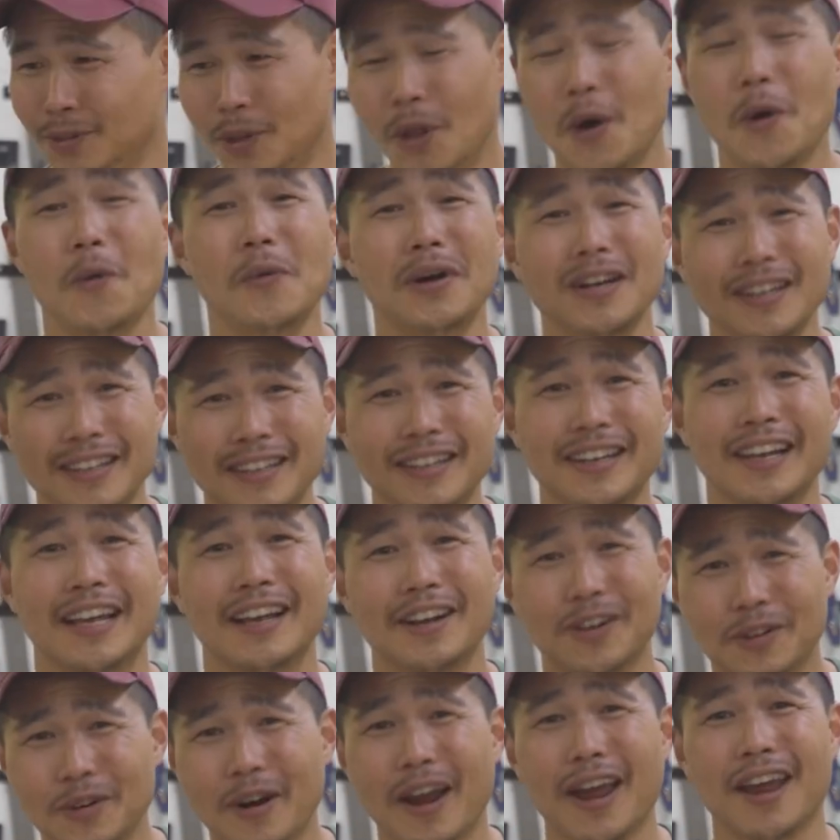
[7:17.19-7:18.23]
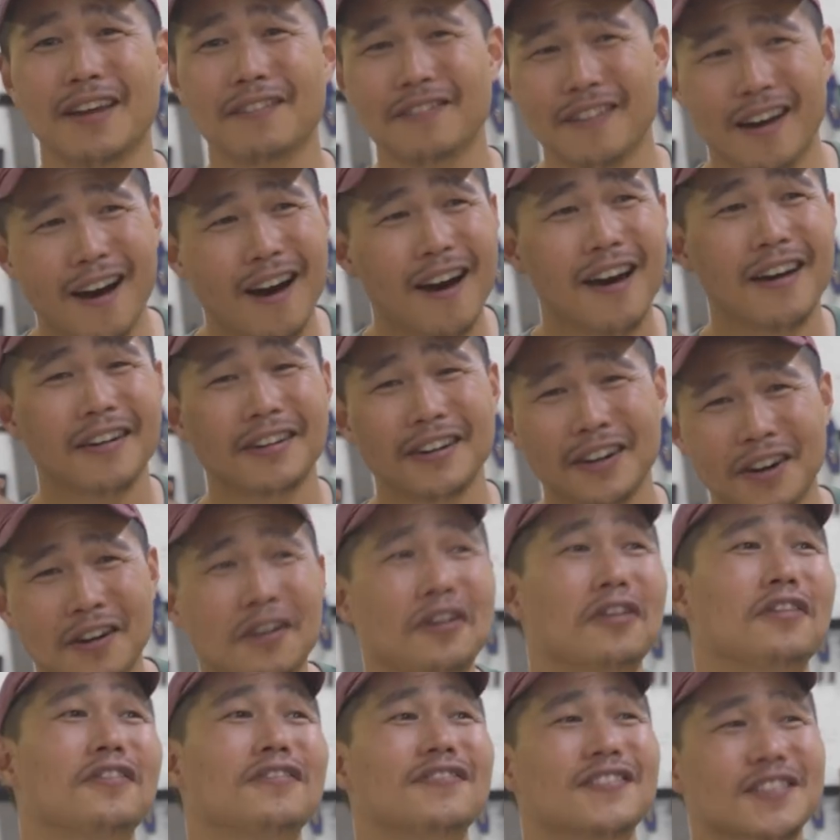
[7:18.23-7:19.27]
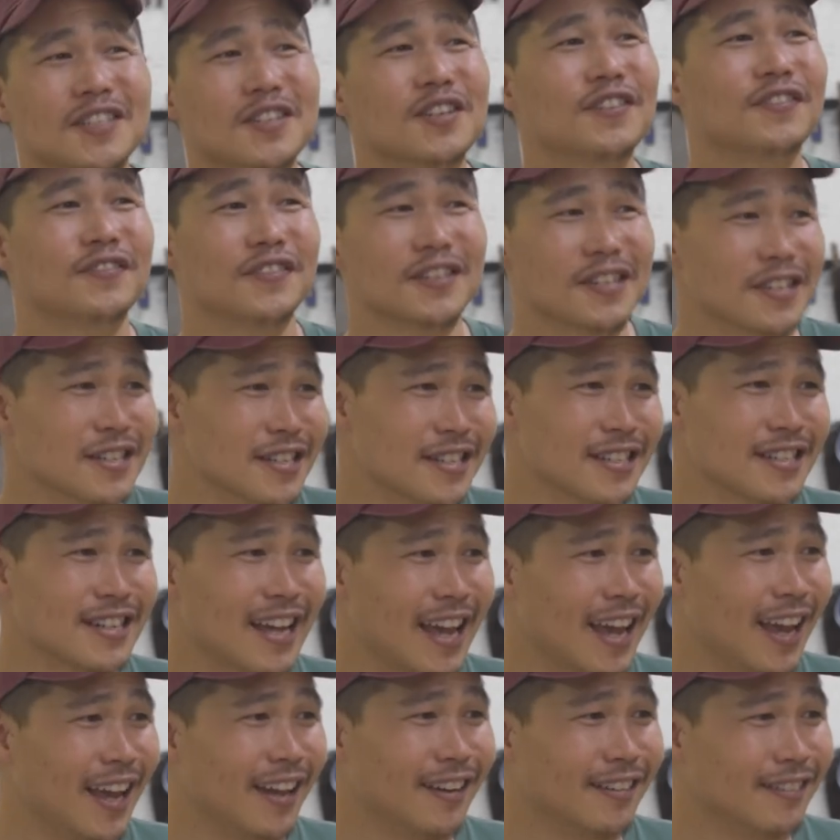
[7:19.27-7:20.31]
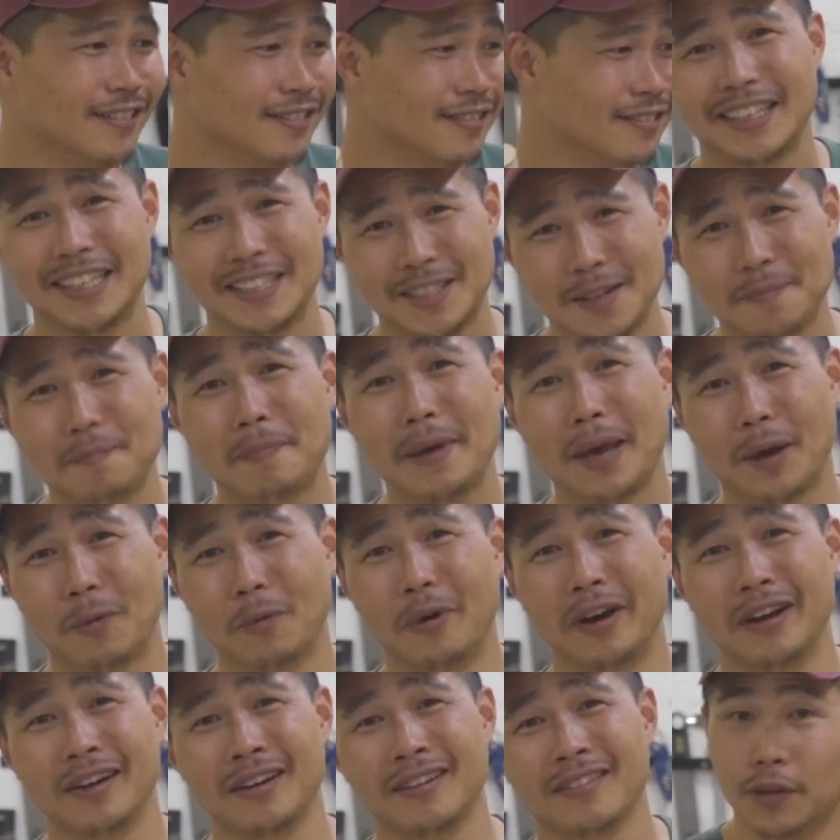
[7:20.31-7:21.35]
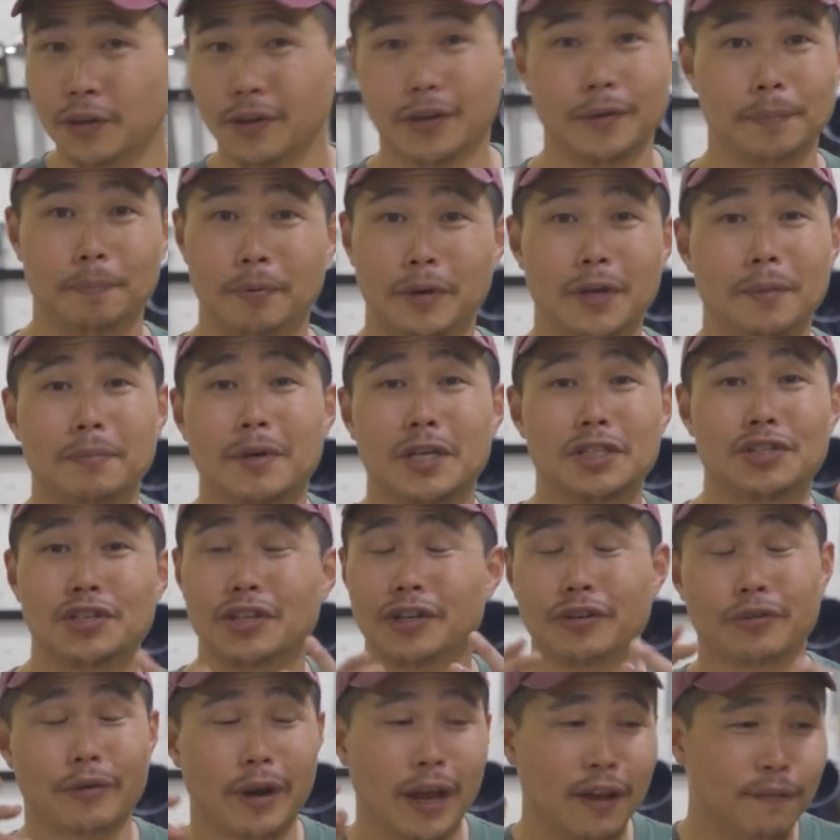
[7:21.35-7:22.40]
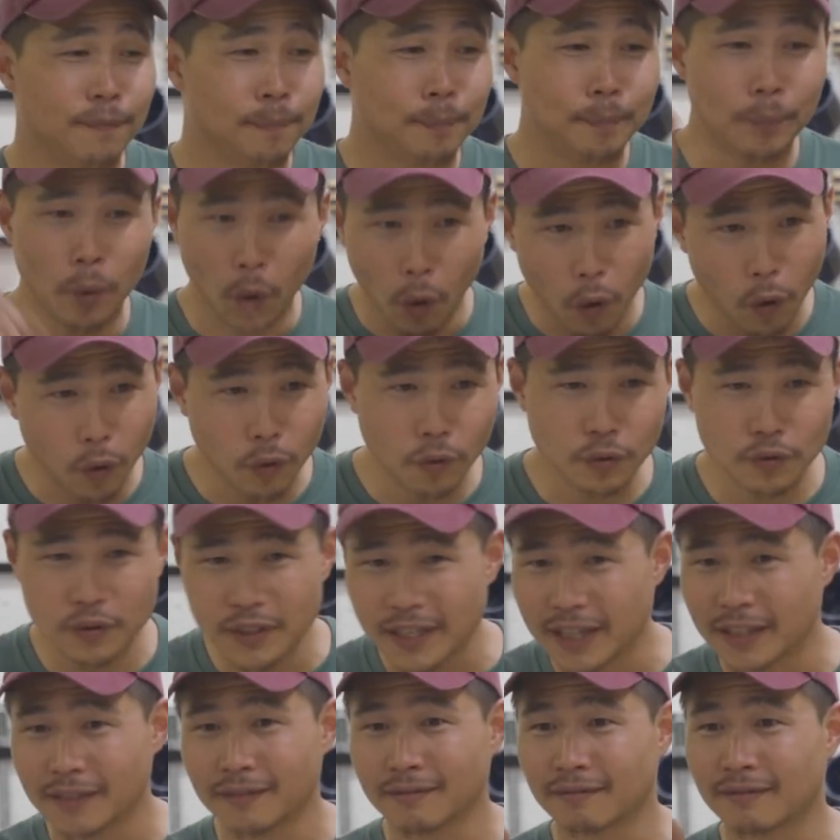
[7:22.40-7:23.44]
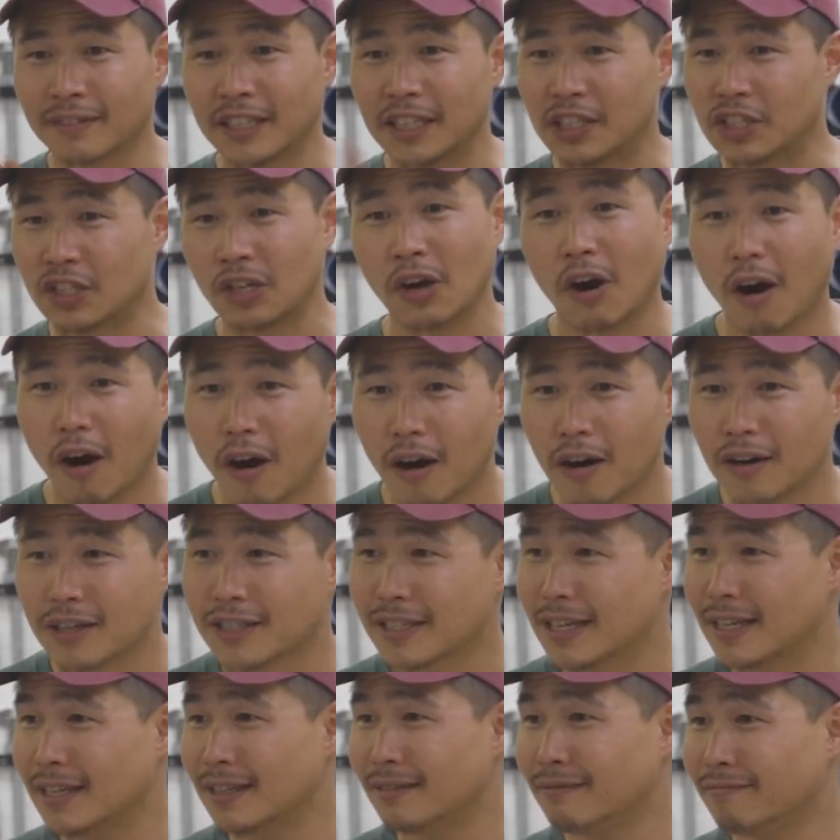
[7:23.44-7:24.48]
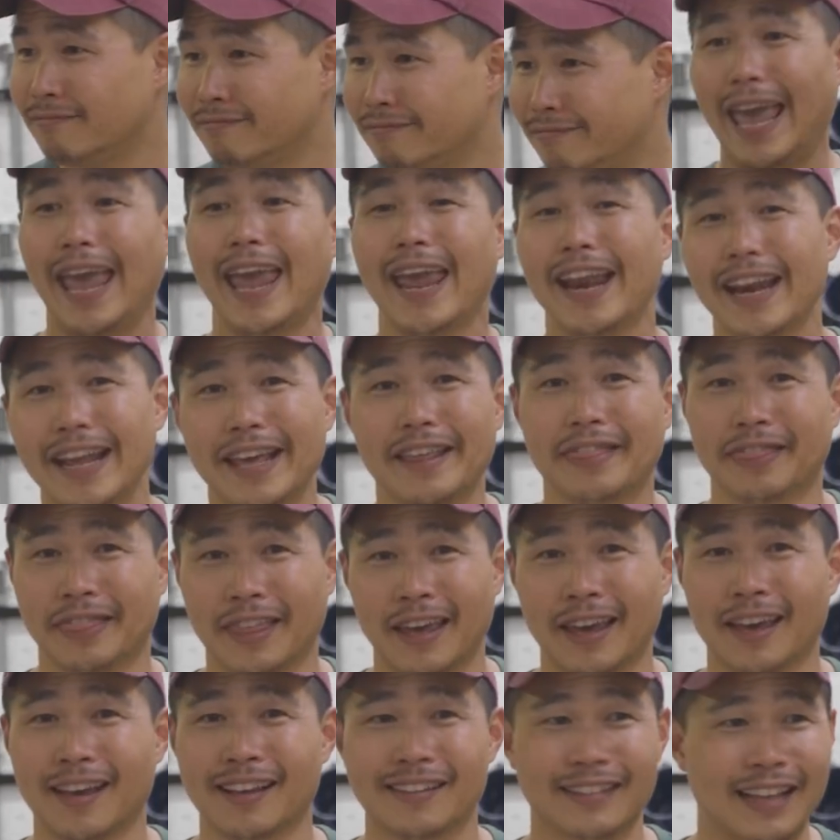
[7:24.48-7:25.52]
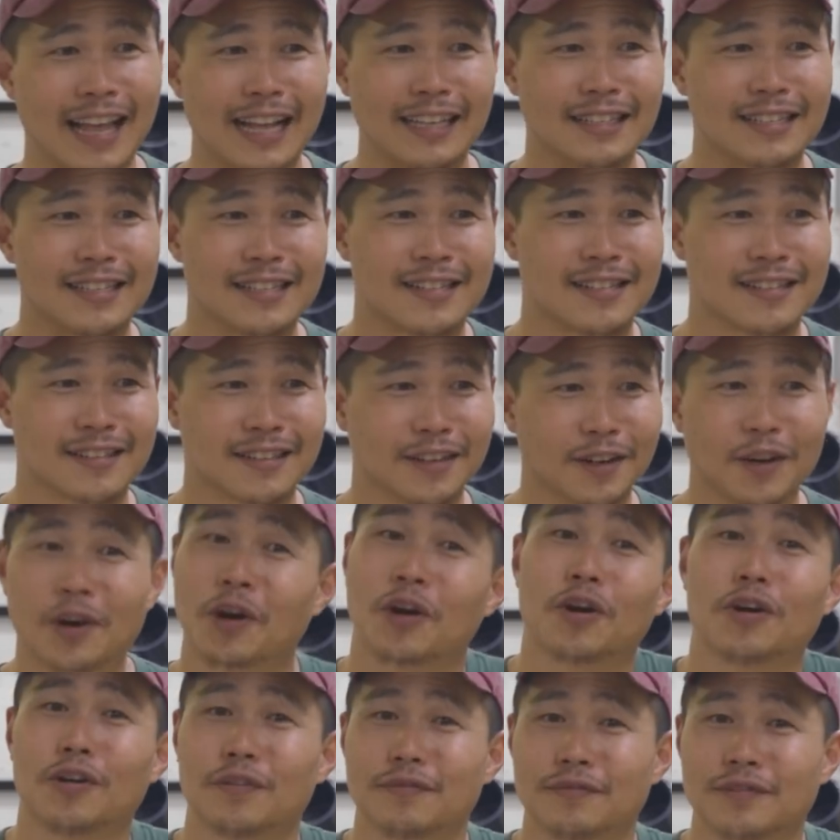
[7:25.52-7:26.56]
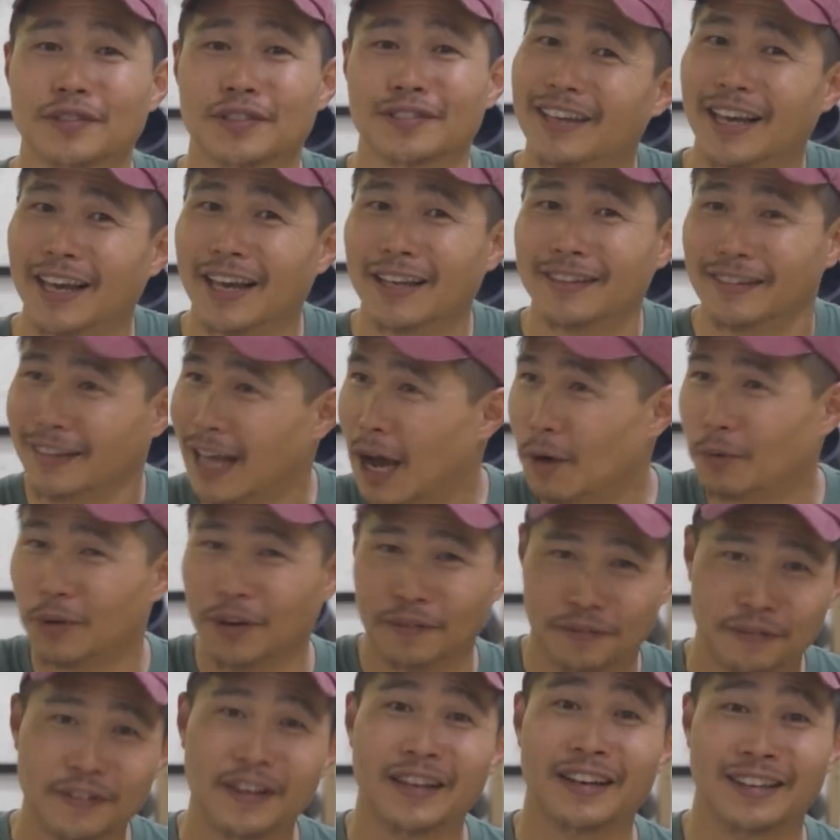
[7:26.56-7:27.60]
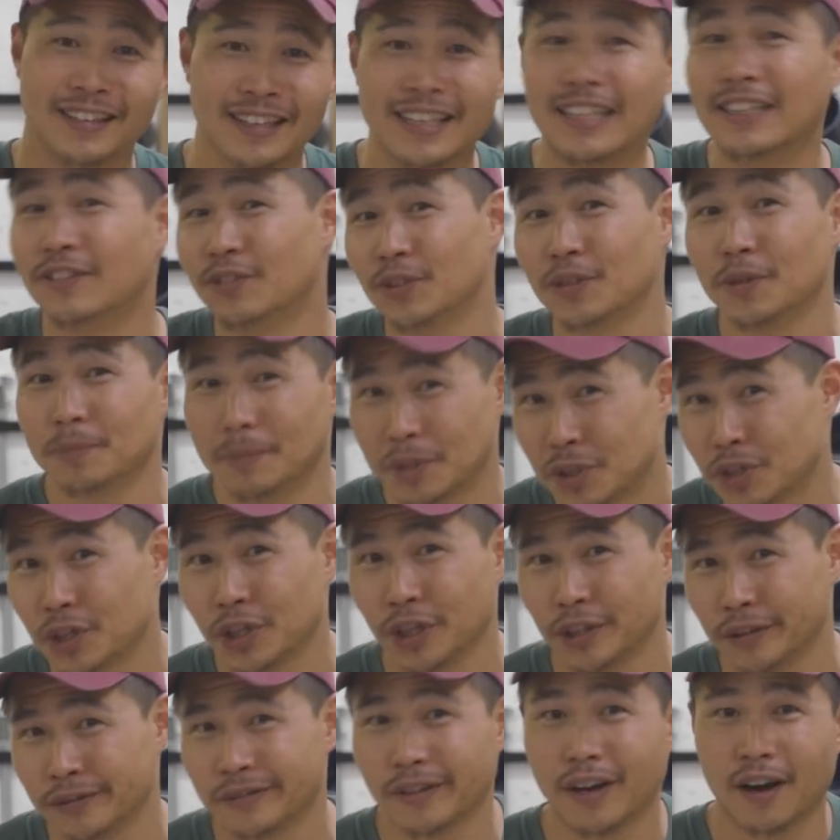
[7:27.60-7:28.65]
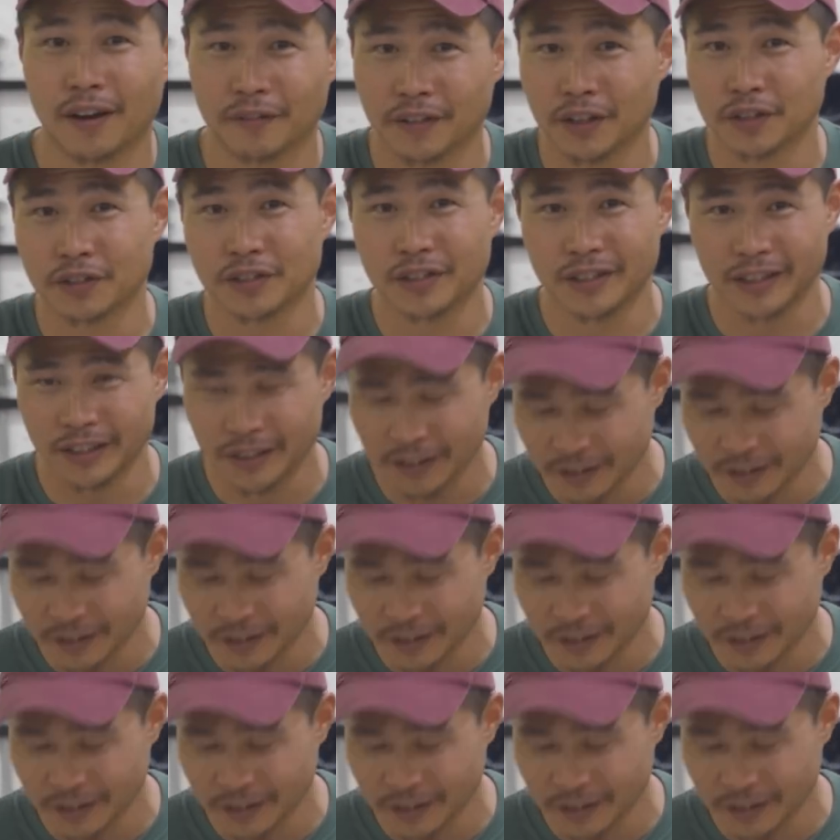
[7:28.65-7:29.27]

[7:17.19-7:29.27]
No one could engrave on curved surfaces, and it's a big one. You could pretty much engrave bowls and guitars and anything that's curved, and that would fit into the machine, obviously.